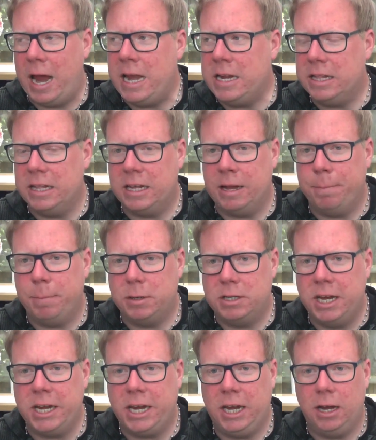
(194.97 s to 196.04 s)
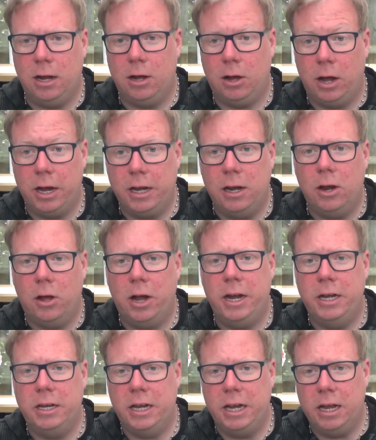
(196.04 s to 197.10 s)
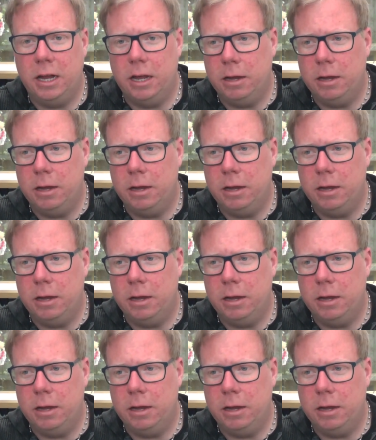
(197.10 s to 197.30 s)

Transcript: anything in particular, I'd lied